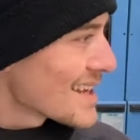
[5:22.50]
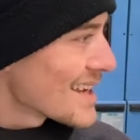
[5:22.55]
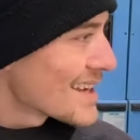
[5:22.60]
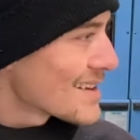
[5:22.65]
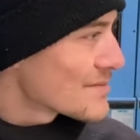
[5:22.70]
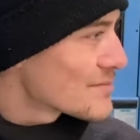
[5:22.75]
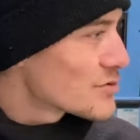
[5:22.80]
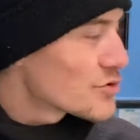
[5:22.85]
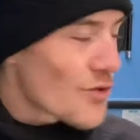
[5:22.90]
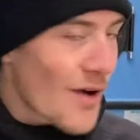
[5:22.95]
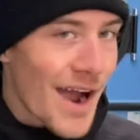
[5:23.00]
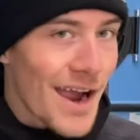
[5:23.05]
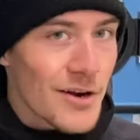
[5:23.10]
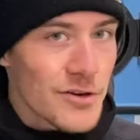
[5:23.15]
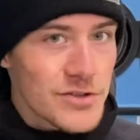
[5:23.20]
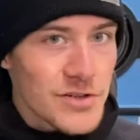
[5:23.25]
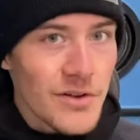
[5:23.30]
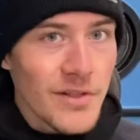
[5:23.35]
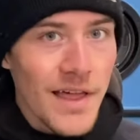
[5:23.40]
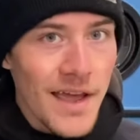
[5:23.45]
like
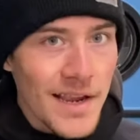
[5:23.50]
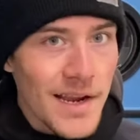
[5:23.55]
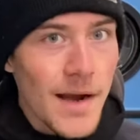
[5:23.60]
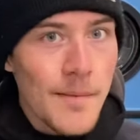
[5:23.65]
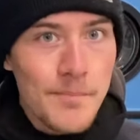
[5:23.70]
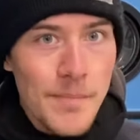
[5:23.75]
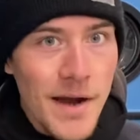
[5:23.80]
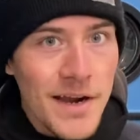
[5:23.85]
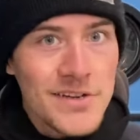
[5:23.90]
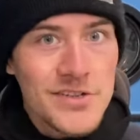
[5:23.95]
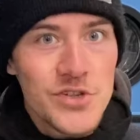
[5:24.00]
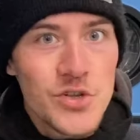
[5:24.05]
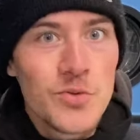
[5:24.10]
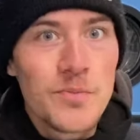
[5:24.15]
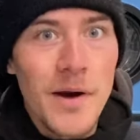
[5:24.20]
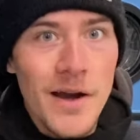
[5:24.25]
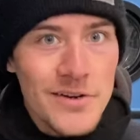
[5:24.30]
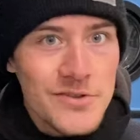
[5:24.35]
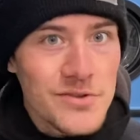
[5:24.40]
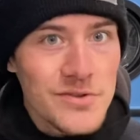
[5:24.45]
dryers are like a buck, two
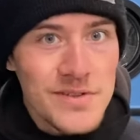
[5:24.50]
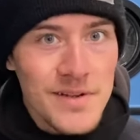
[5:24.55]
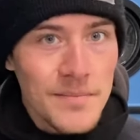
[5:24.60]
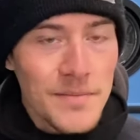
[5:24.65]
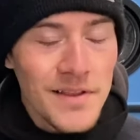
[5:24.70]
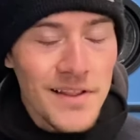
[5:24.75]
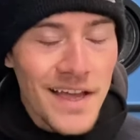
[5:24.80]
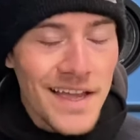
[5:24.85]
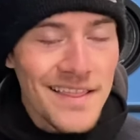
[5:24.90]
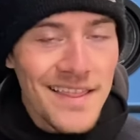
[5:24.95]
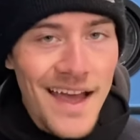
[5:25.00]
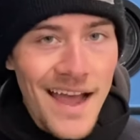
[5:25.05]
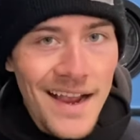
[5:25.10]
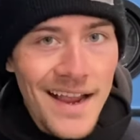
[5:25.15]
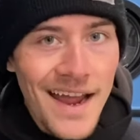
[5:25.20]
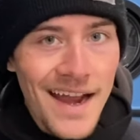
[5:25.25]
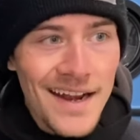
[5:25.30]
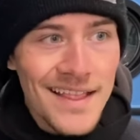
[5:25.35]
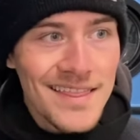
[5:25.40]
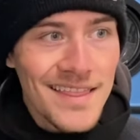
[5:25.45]
bucks, or something like
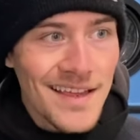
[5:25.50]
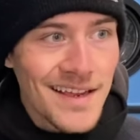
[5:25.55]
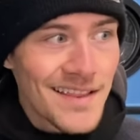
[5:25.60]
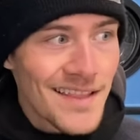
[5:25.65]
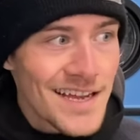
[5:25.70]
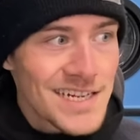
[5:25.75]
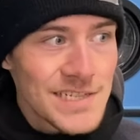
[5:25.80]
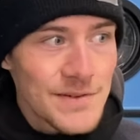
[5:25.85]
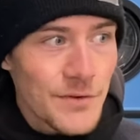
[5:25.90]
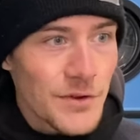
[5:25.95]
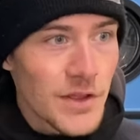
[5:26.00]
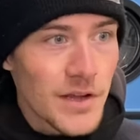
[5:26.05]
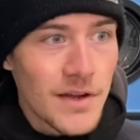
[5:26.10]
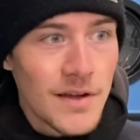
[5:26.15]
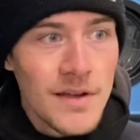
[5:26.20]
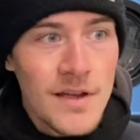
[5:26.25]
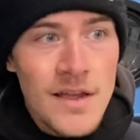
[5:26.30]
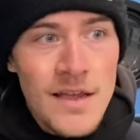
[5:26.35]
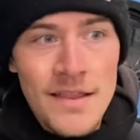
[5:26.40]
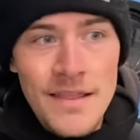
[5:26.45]
that kind of thing. And that's for the
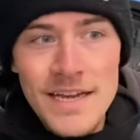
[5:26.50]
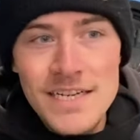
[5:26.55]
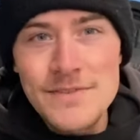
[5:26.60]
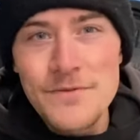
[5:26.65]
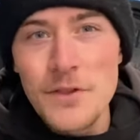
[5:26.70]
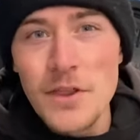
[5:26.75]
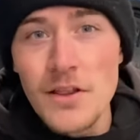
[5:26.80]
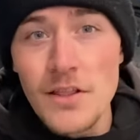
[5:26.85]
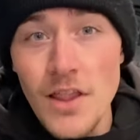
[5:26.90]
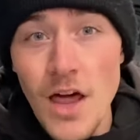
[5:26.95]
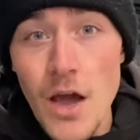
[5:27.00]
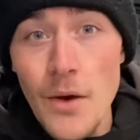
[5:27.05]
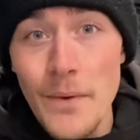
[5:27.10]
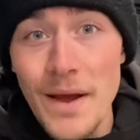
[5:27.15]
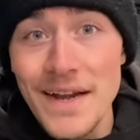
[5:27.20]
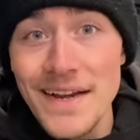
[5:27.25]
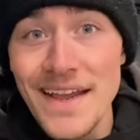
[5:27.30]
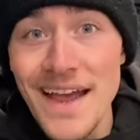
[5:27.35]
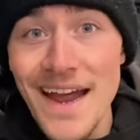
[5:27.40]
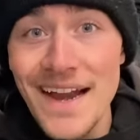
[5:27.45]
that's for the low
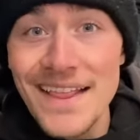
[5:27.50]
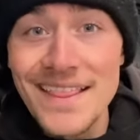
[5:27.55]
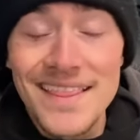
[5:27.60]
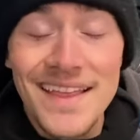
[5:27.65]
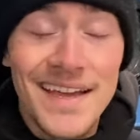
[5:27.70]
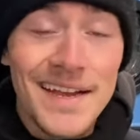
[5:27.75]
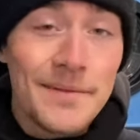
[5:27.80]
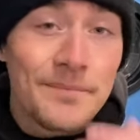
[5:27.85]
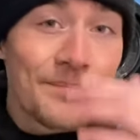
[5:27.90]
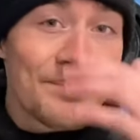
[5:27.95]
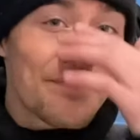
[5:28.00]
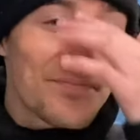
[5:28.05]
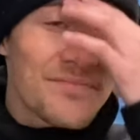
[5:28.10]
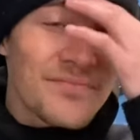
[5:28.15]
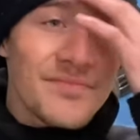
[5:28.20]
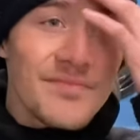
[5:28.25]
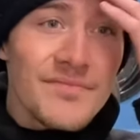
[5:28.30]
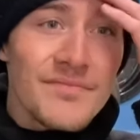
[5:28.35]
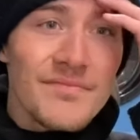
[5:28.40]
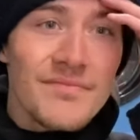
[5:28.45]
end kind of thing.
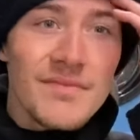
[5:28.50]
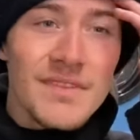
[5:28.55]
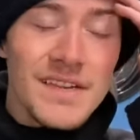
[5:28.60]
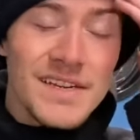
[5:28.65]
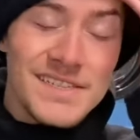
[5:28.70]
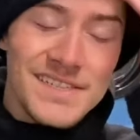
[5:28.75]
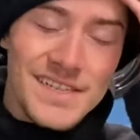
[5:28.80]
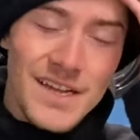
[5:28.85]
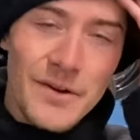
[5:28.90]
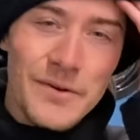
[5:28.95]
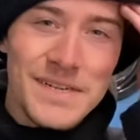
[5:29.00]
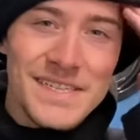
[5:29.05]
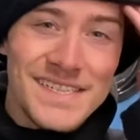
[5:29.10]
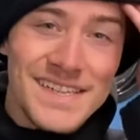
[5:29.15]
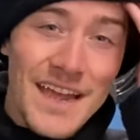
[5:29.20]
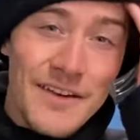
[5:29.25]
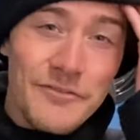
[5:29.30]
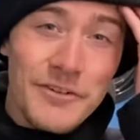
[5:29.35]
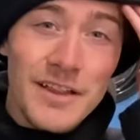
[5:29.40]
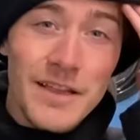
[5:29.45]
So it's
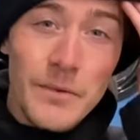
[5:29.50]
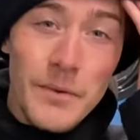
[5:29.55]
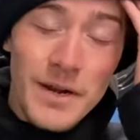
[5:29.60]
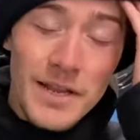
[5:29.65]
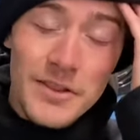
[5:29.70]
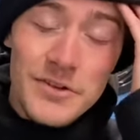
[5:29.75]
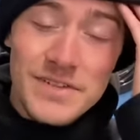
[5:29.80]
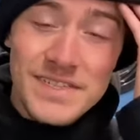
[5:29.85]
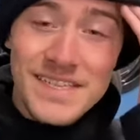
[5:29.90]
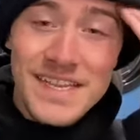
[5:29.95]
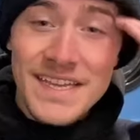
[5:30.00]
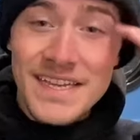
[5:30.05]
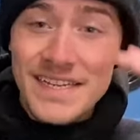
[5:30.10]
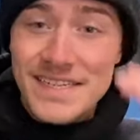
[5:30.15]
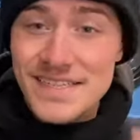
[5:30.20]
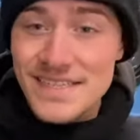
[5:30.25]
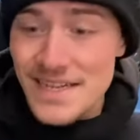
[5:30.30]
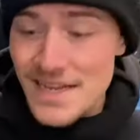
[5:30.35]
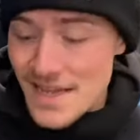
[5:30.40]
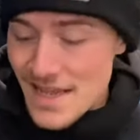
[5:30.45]
definitely one of those
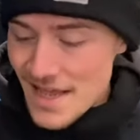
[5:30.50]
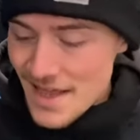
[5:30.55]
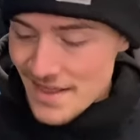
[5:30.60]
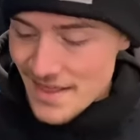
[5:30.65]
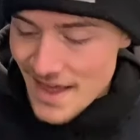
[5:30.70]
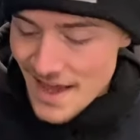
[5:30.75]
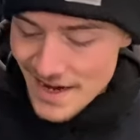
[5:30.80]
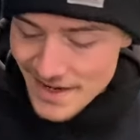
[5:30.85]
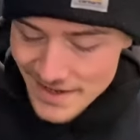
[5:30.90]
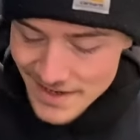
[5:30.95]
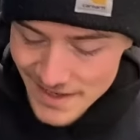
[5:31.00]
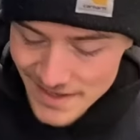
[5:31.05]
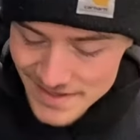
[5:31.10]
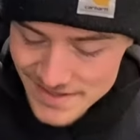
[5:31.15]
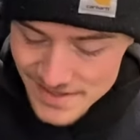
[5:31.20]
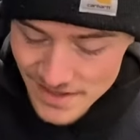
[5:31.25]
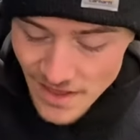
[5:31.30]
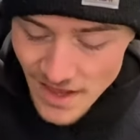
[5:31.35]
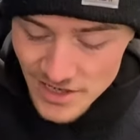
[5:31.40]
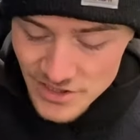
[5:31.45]
things that uh,
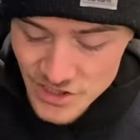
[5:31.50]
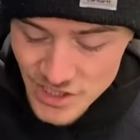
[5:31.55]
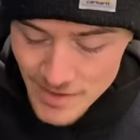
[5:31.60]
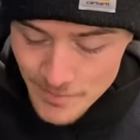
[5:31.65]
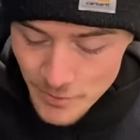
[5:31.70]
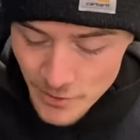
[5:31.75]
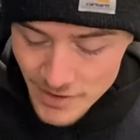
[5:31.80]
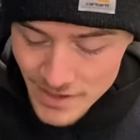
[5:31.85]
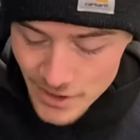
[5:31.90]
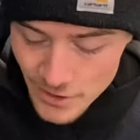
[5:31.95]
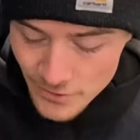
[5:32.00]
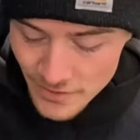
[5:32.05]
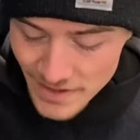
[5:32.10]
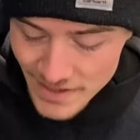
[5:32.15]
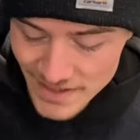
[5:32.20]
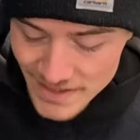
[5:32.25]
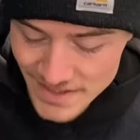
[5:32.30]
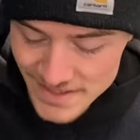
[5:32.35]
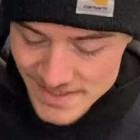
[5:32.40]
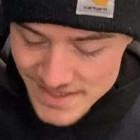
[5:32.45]
it's a lot cheaper here than
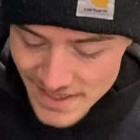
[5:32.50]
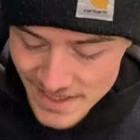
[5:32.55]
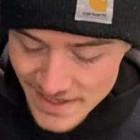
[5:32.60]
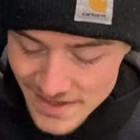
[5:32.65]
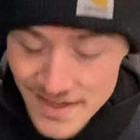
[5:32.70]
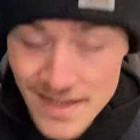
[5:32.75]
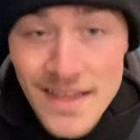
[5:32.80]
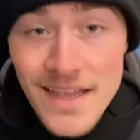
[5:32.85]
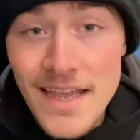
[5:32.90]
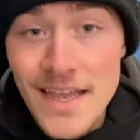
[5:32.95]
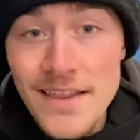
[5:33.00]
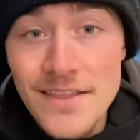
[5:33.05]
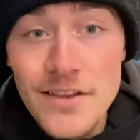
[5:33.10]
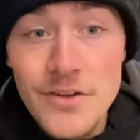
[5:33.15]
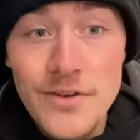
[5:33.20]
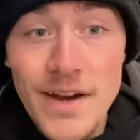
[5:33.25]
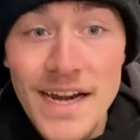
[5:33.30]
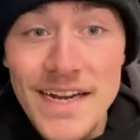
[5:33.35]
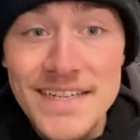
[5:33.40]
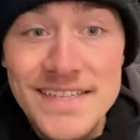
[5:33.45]
it is uh, in the
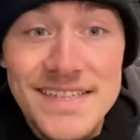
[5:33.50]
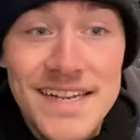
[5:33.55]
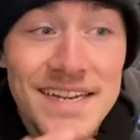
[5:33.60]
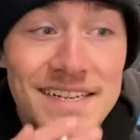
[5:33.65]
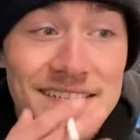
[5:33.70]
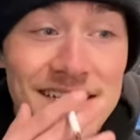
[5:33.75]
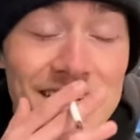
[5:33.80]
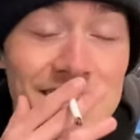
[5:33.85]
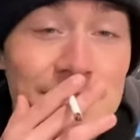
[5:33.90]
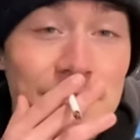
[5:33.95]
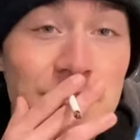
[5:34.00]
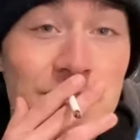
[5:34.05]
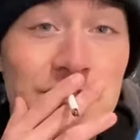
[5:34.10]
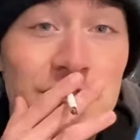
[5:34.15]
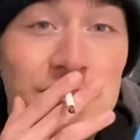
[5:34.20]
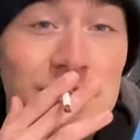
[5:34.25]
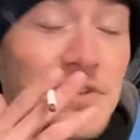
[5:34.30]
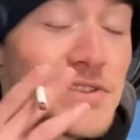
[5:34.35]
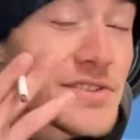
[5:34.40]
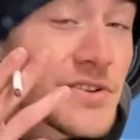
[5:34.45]
United States, that's for
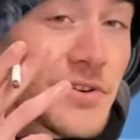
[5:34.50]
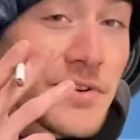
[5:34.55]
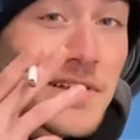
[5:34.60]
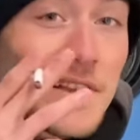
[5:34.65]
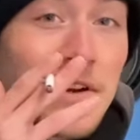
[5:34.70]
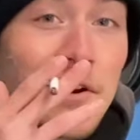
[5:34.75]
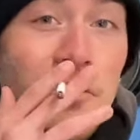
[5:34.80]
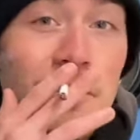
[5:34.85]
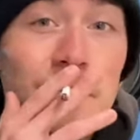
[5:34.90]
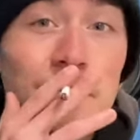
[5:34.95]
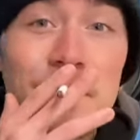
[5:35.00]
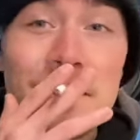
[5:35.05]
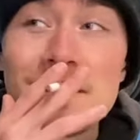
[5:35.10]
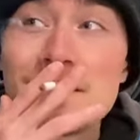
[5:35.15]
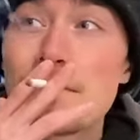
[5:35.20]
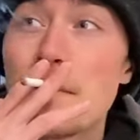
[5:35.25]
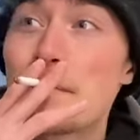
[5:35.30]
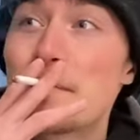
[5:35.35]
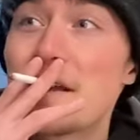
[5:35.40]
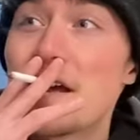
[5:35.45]
sure. So certainly no
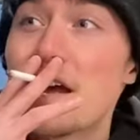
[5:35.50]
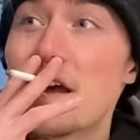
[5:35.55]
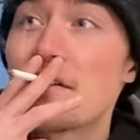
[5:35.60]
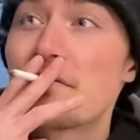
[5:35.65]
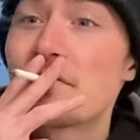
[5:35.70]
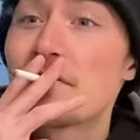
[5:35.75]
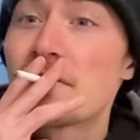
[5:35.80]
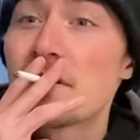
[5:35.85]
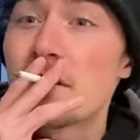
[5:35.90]
complaints on my behalf.